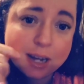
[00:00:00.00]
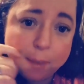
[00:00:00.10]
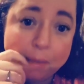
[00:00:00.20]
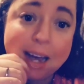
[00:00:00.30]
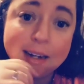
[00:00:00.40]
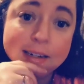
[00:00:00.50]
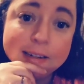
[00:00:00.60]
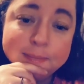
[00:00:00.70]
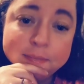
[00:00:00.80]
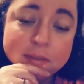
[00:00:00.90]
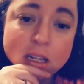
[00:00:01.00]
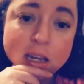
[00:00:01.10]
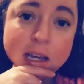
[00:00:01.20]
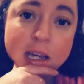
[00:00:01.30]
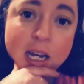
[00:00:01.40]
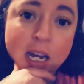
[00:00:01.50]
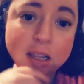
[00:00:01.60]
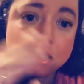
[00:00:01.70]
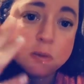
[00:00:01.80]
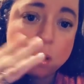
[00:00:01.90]
to come back.
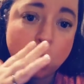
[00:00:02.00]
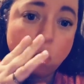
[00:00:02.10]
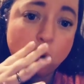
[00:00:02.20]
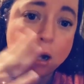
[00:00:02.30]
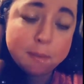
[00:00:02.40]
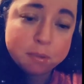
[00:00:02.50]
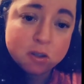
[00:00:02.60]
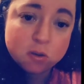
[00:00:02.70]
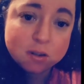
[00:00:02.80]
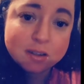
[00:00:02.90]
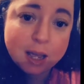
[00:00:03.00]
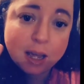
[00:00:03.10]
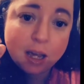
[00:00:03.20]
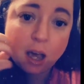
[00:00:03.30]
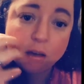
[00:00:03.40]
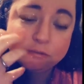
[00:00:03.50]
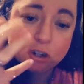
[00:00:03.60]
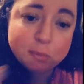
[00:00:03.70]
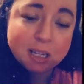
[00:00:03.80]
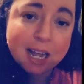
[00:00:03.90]
And that's when I woke up. As soon as I
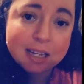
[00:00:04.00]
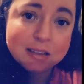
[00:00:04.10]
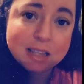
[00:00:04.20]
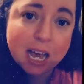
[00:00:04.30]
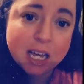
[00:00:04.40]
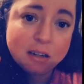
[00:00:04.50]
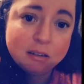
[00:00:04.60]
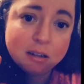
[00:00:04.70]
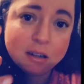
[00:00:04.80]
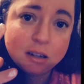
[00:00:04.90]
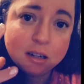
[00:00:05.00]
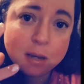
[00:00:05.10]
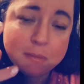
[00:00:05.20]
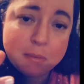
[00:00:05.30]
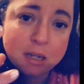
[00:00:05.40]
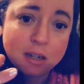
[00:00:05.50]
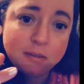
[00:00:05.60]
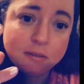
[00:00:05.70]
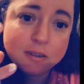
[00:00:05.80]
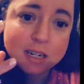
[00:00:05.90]
verbalized that
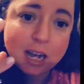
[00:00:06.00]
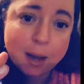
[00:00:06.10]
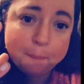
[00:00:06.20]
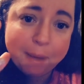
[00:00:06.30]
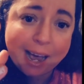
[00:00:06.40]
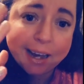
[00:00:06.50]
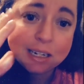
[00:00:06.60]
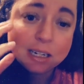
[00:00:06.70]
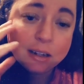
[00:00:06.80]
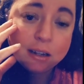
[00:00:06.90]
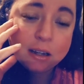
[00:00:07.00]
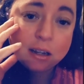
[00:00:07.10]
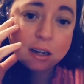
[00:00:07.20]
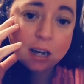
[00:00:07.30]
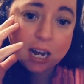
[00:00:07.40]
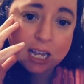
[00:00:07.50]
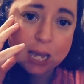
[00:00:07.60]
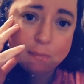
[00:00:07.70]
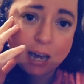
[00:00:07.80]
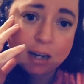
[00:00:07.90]
commitment to come back, I
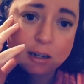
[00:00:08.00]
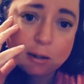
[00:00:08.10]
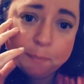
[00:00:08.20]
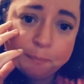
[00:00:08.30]
came back.